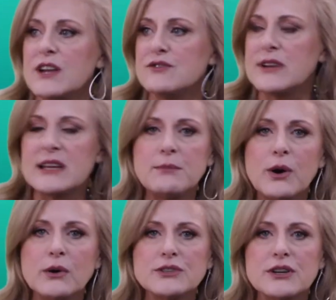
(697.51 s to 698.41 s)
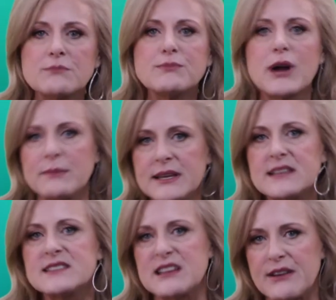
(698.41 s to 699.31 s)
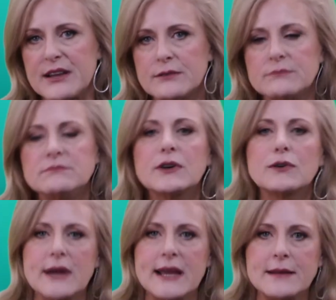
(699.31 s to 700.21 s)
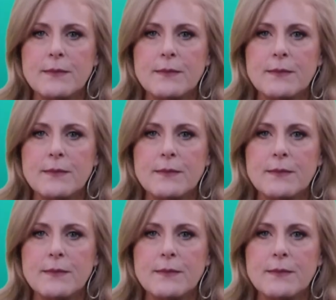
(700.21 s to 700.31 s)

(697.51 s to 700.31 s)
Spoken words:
drink cup holder, probably a stereo. Great.